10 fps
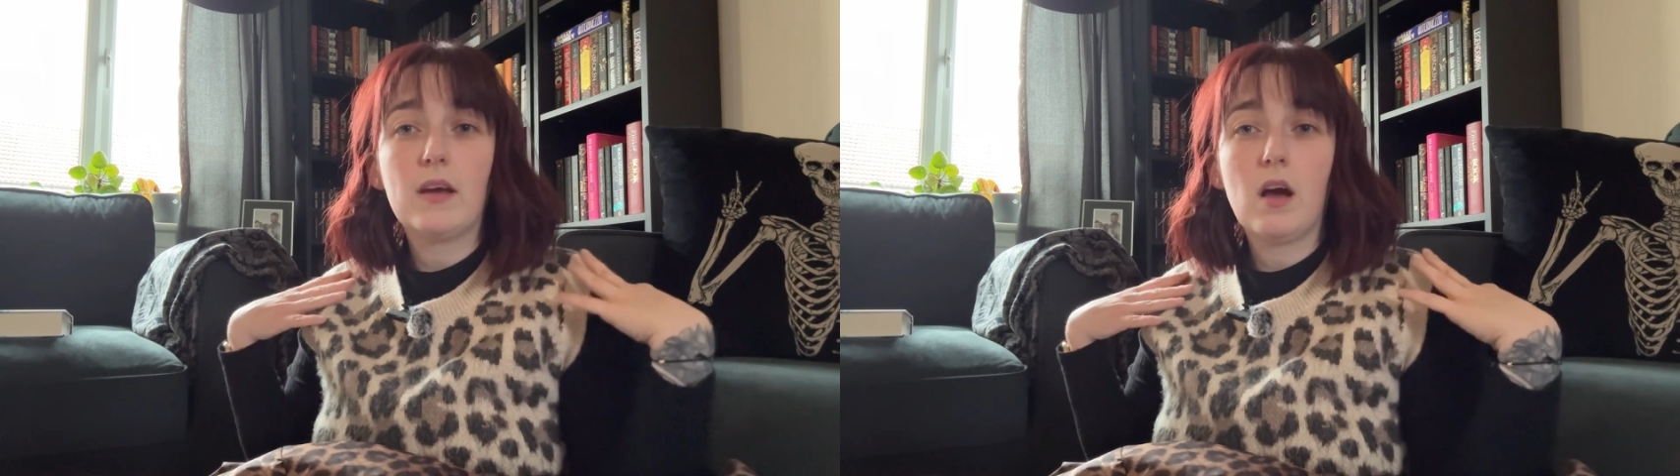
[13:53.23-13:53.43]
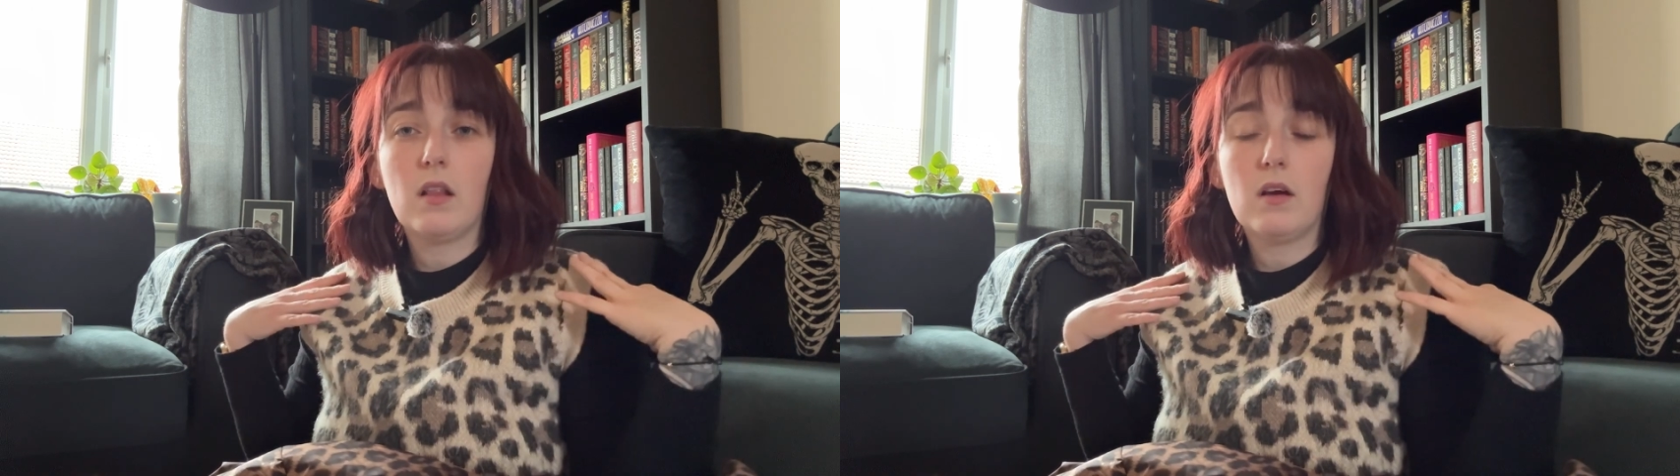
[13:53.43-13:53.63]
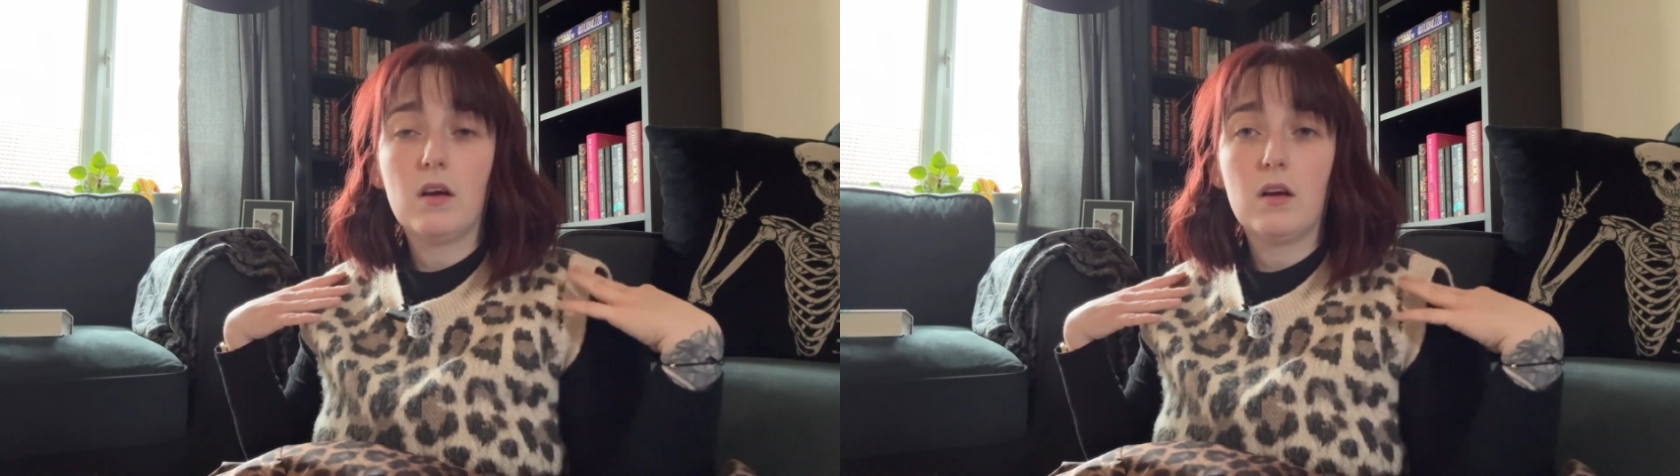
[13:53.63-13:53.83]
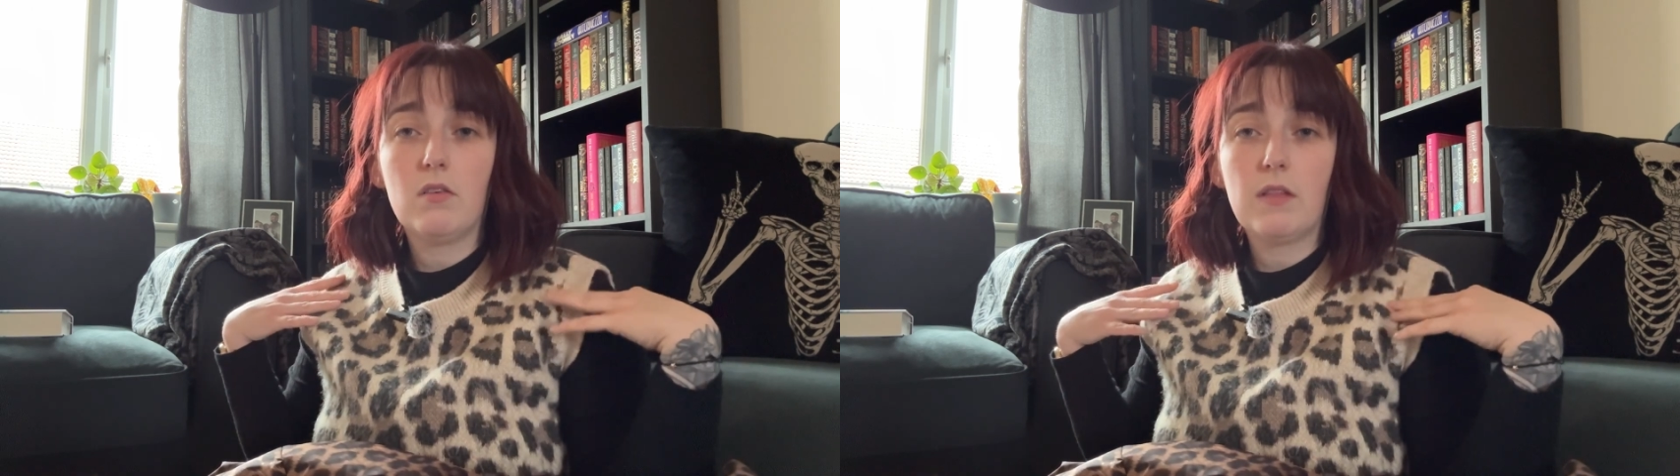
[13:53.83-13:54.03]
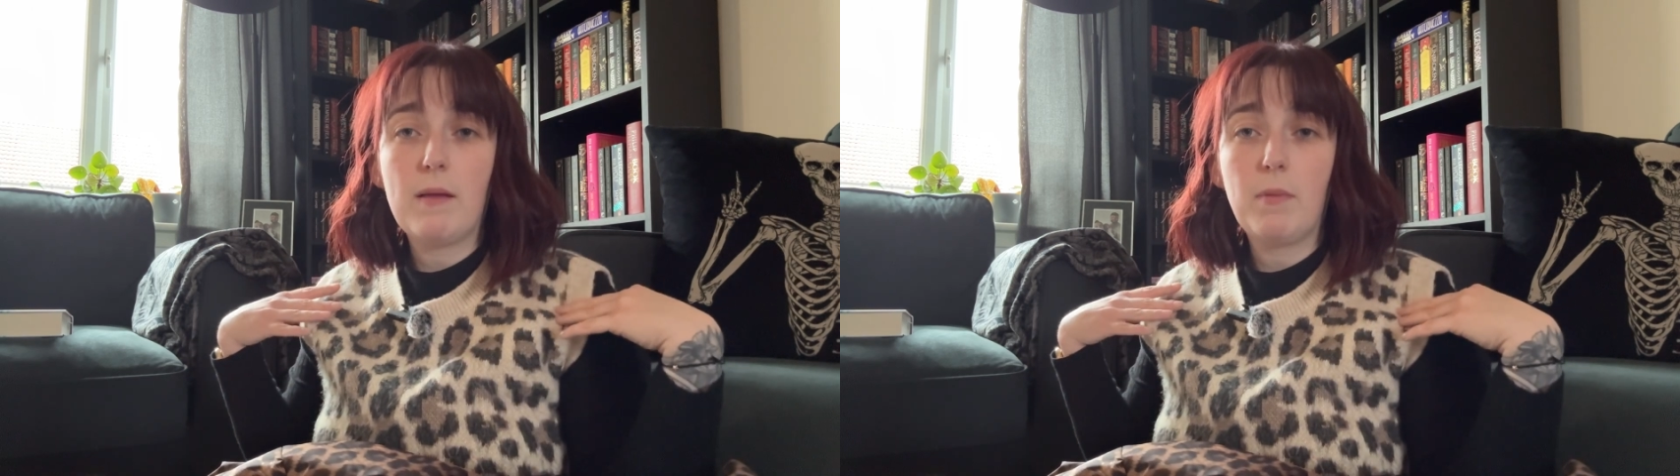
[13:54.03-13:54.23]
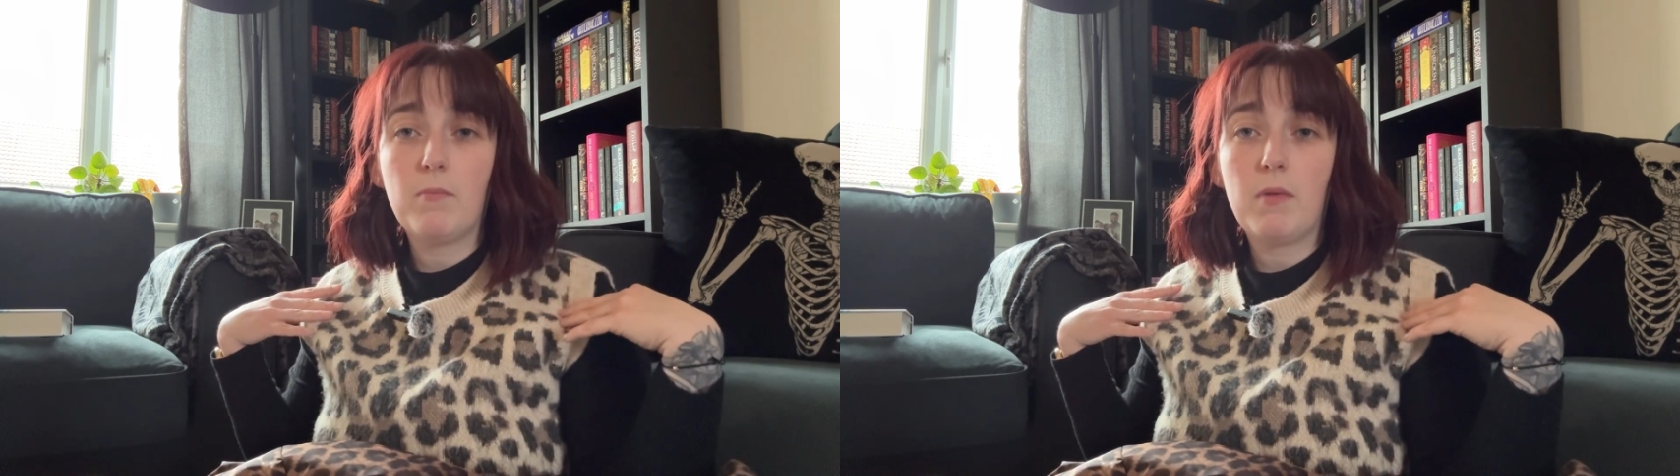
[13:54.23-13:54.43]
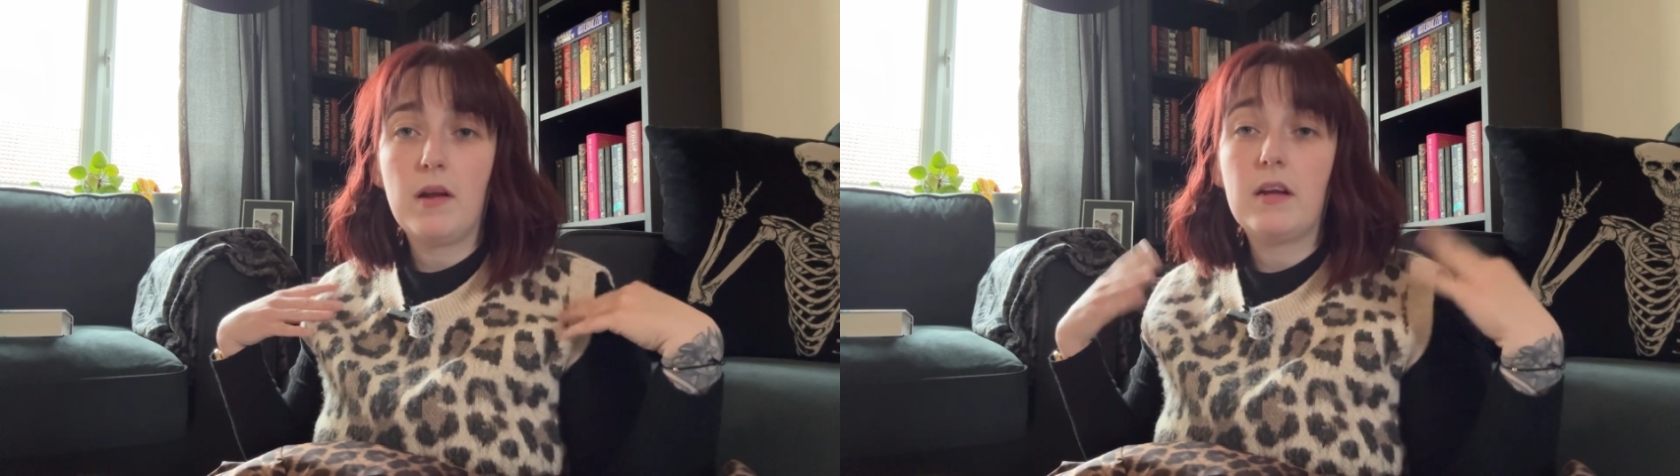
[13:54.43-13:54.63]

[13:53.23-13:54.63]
colour of leopard print,